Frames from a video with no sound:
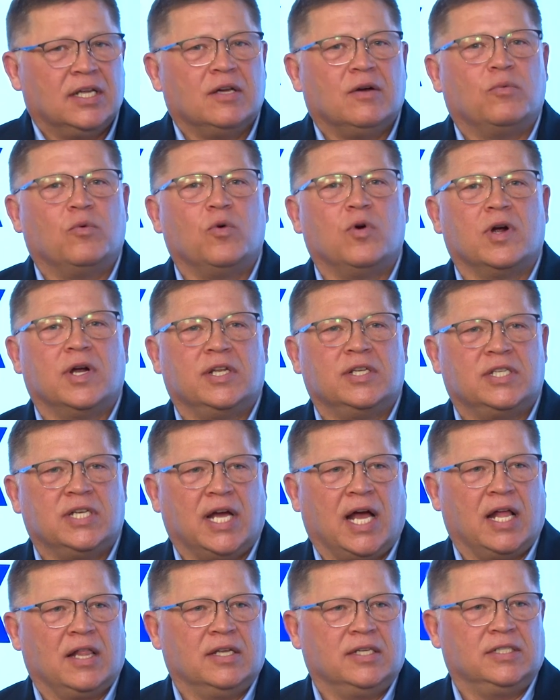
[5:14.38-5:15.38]
We're in
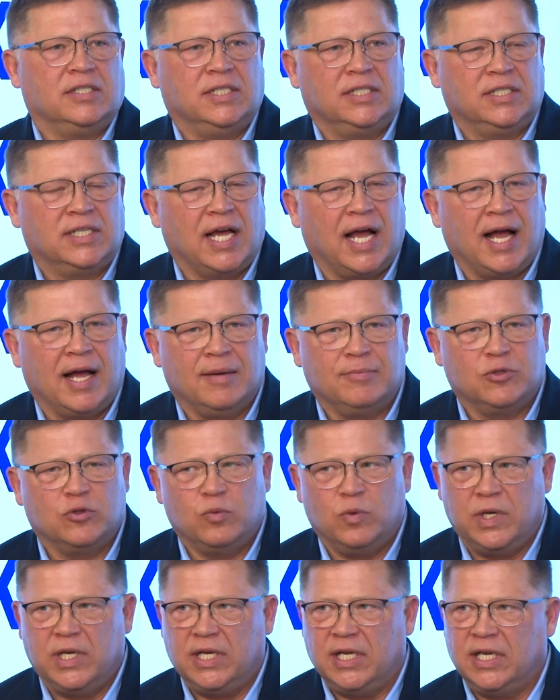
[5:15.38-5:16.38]
challenging times.
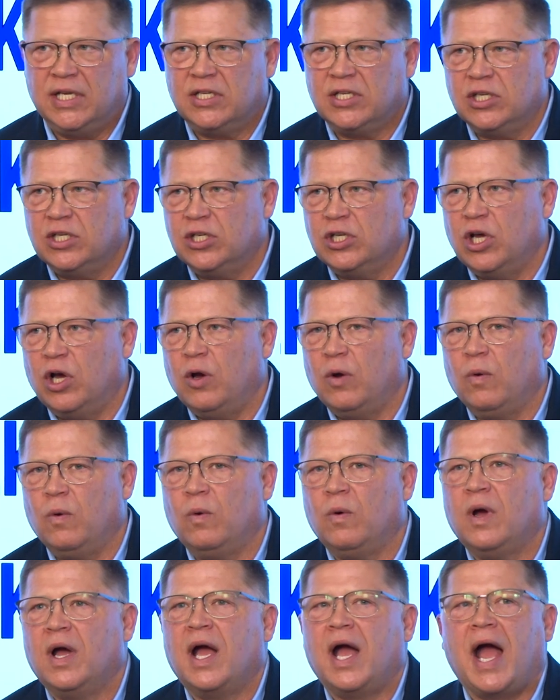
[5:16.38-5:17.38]
We need to know
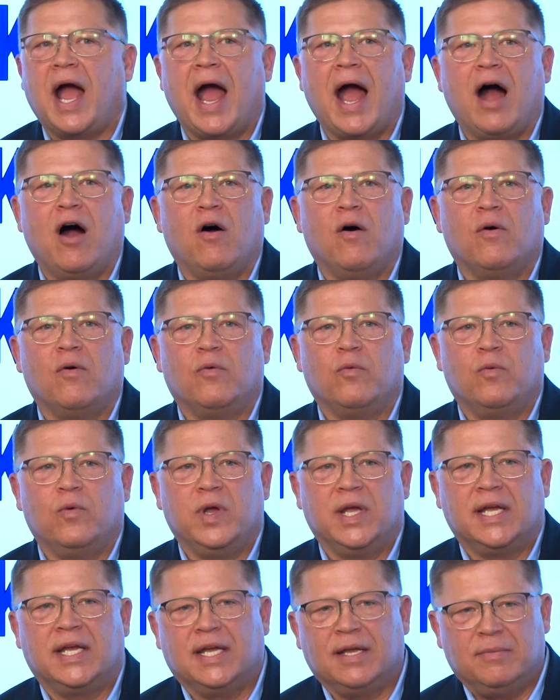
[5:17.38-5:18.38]
how
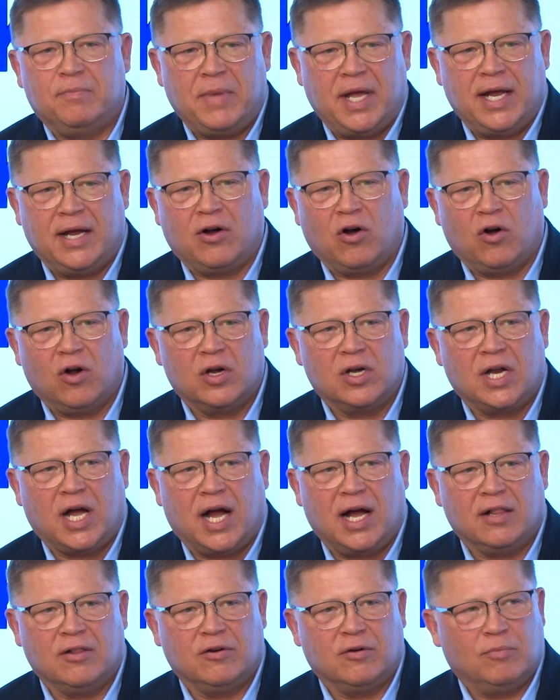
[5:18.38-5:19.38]
we can make our
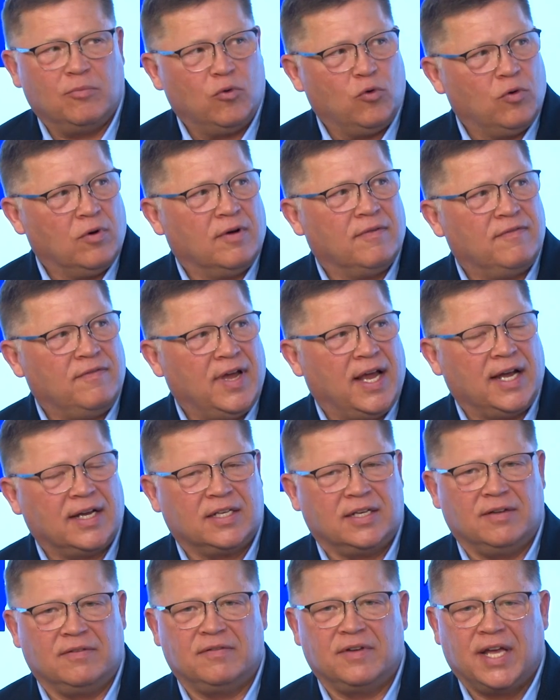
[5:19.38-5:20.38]
dollar more
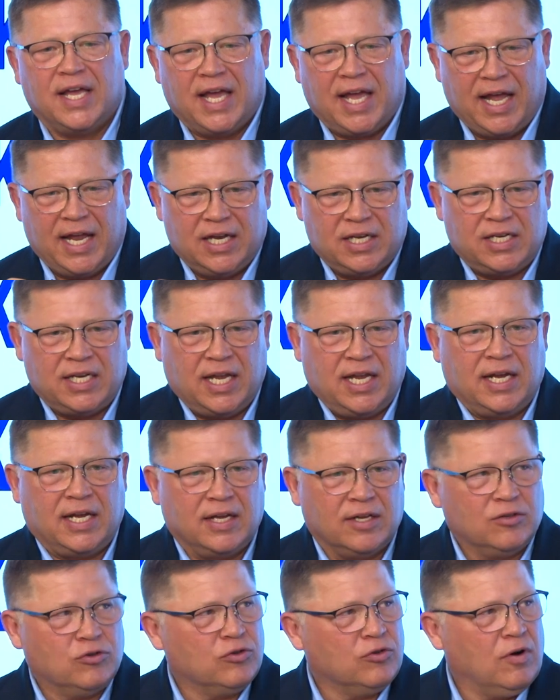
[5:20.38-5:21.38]
effective and take
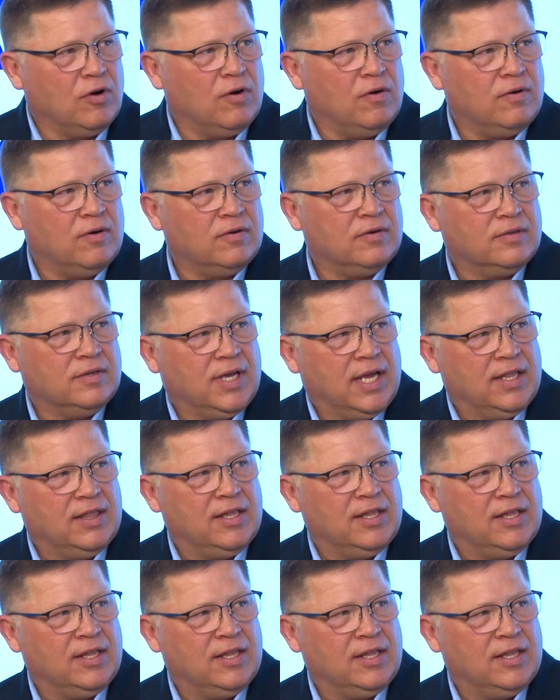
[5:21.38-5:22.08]
control and